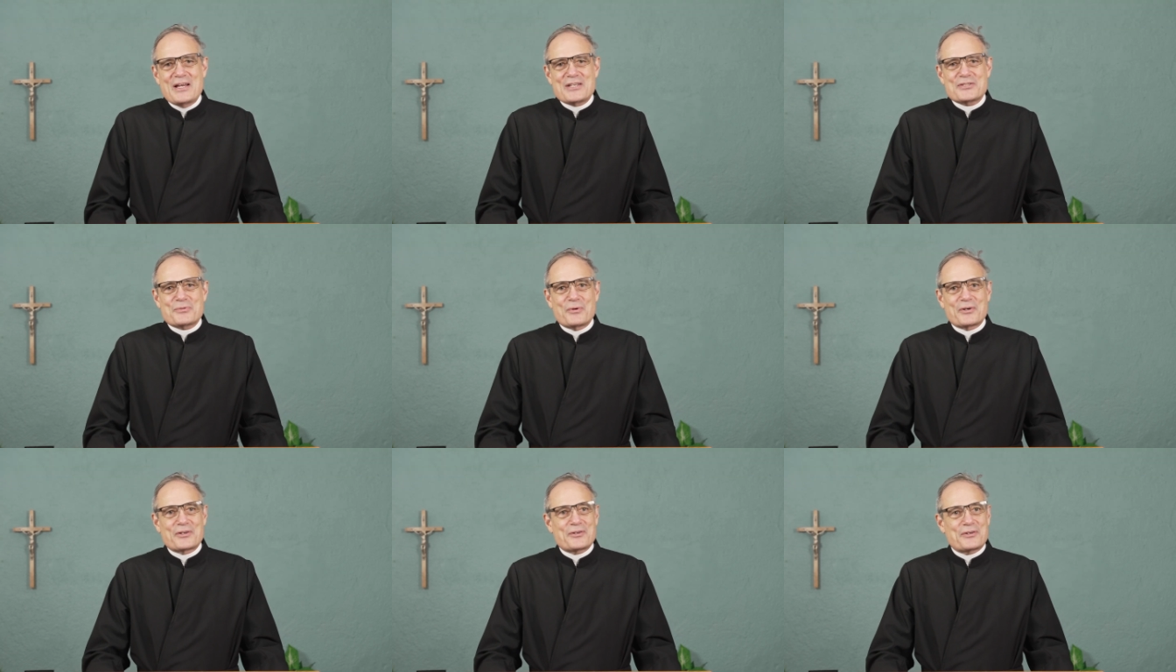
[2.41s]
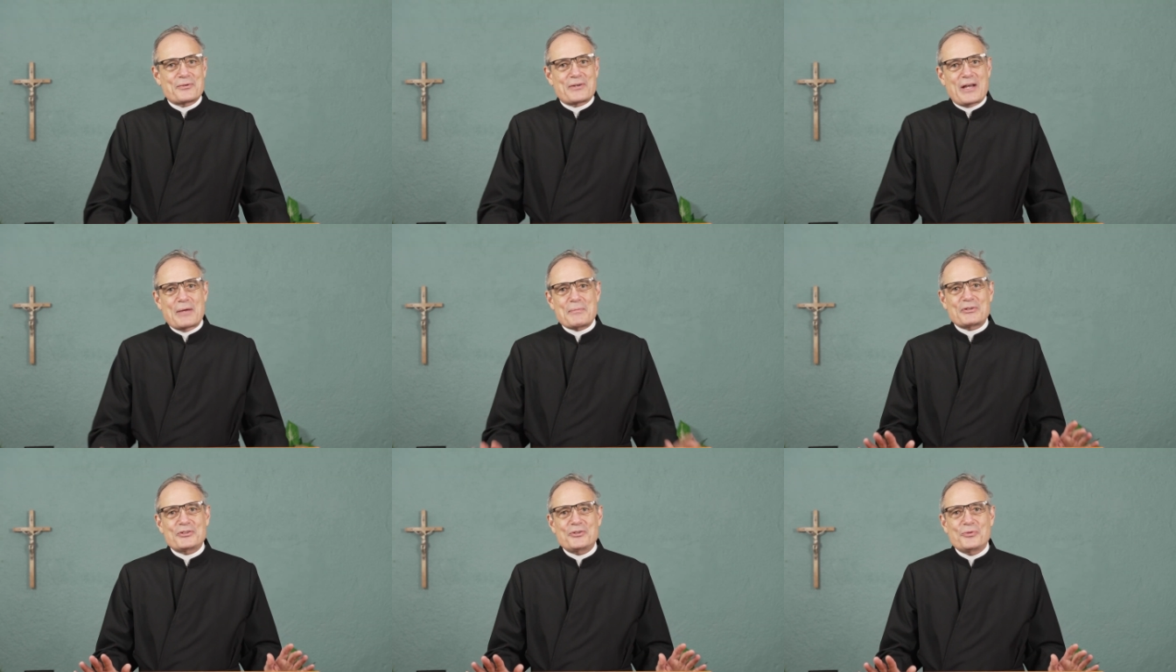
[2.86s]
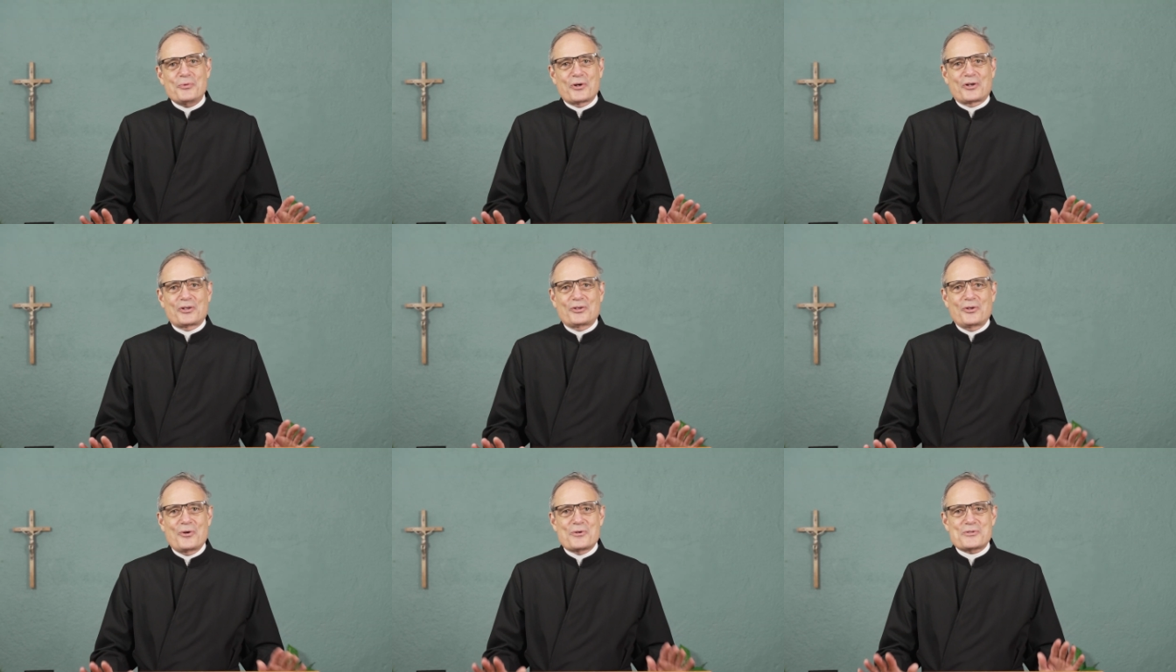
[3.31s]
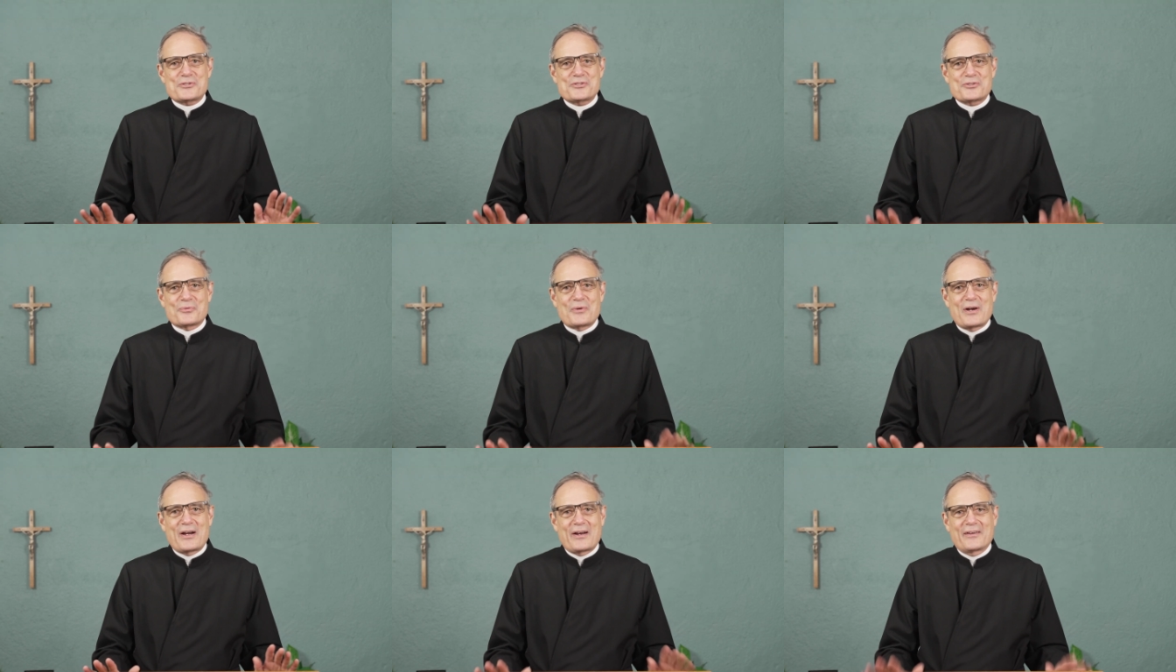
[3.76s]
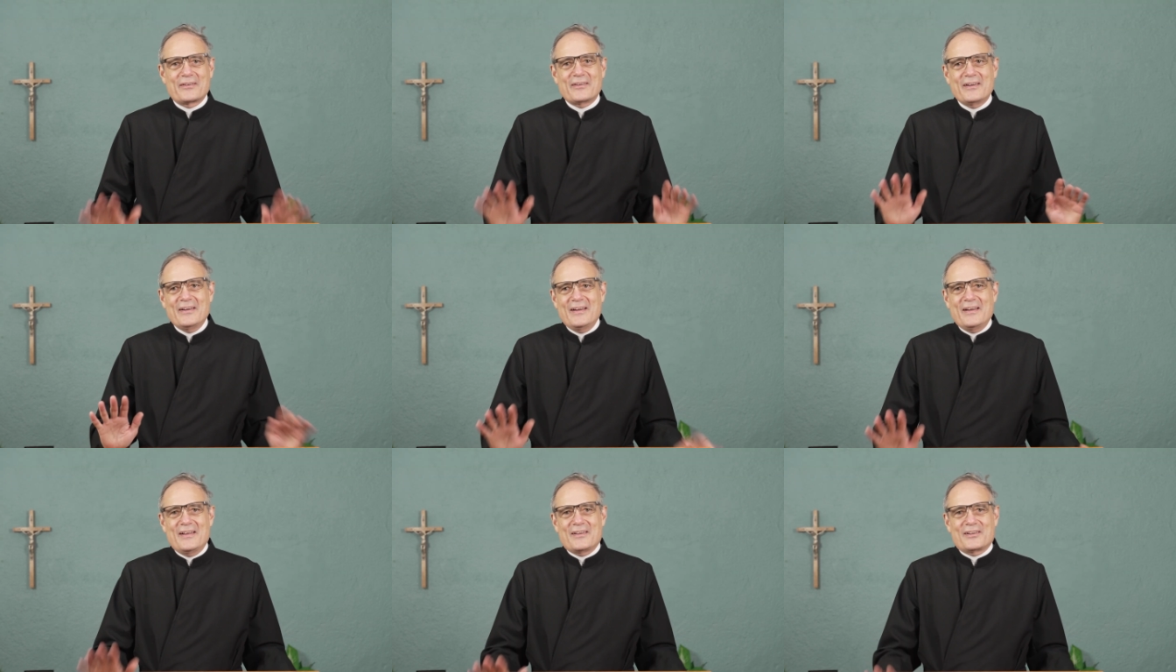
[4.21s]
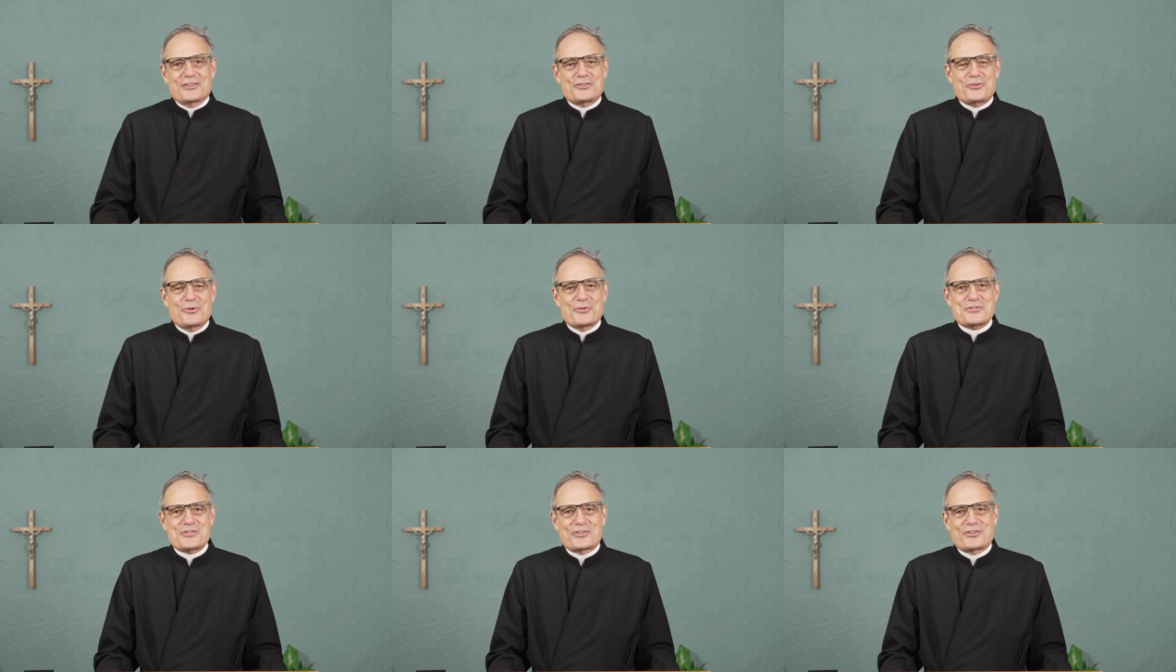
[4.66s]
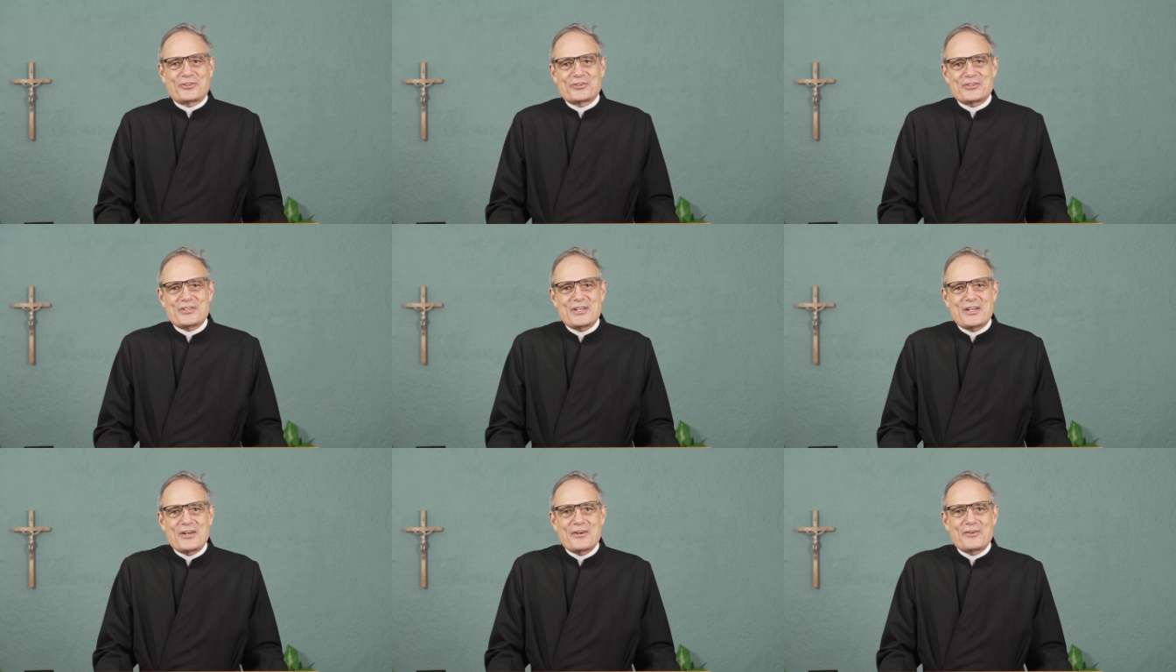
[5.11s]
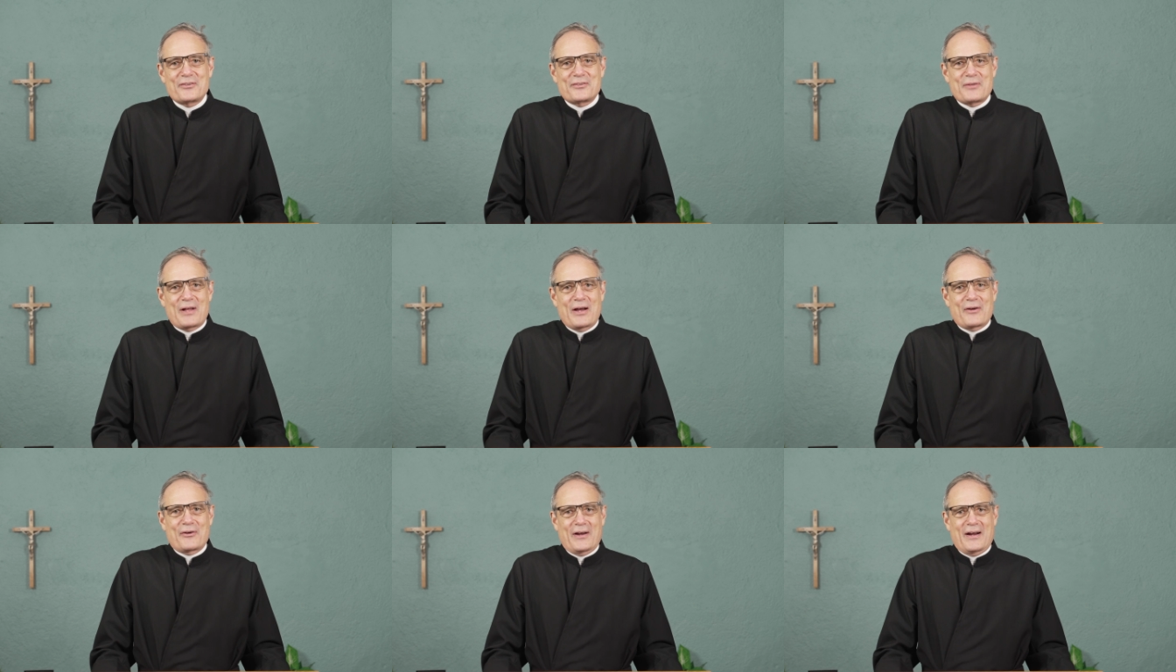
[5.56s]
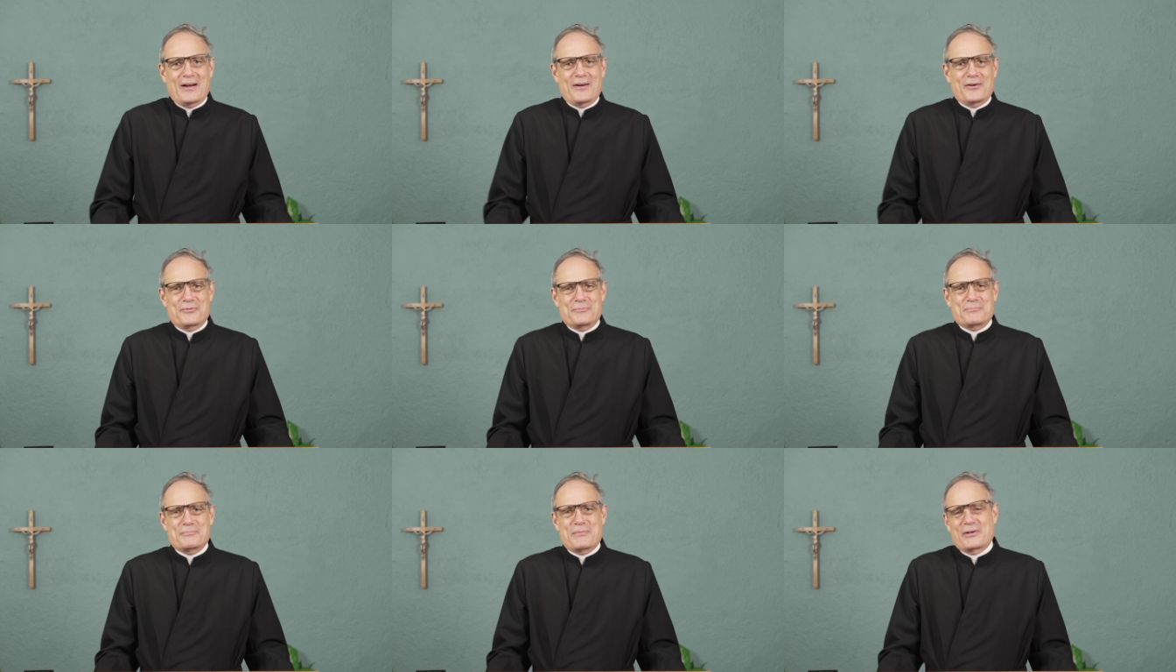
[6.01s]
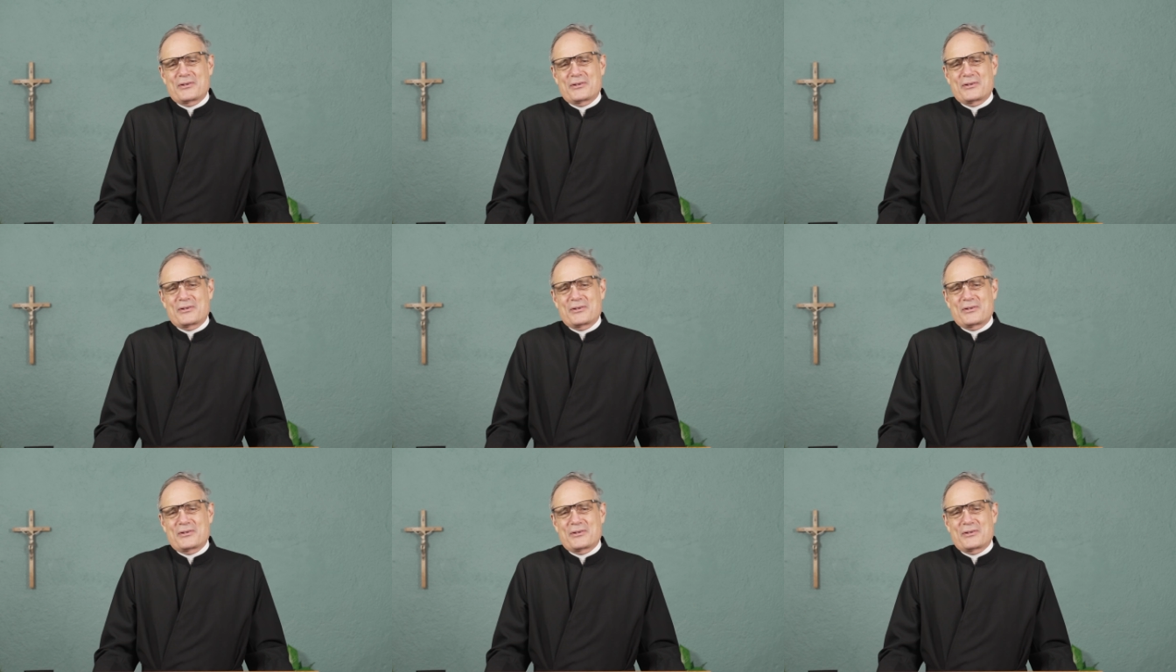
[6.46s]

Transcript: So we're coming to a close to our liturgical year, and our, our,